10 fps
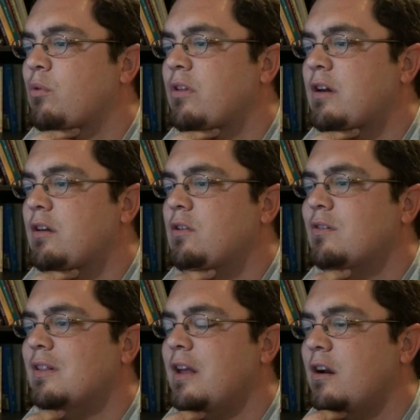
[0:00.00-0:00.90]
without
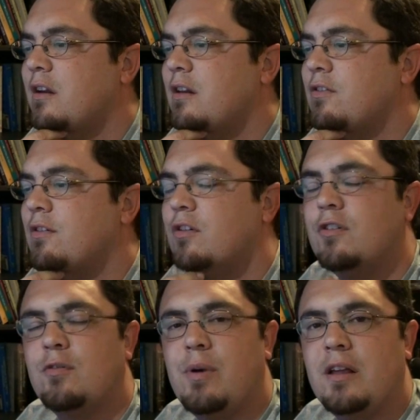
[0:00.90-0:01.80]
using the air conditioner,
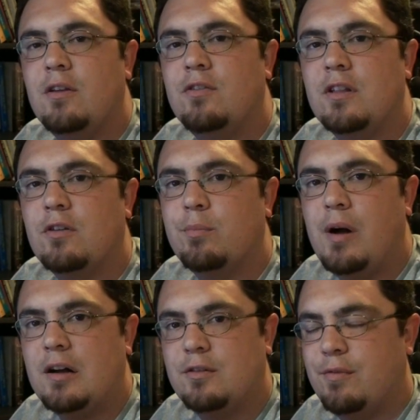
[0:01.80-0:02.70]
just by using those
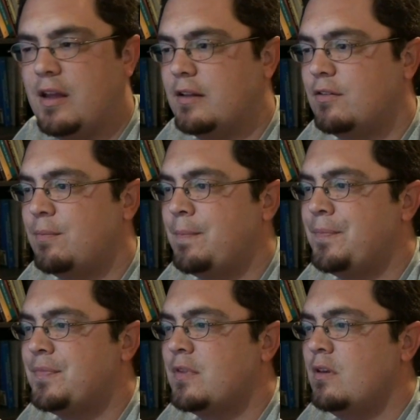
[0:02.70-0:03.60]
box fans.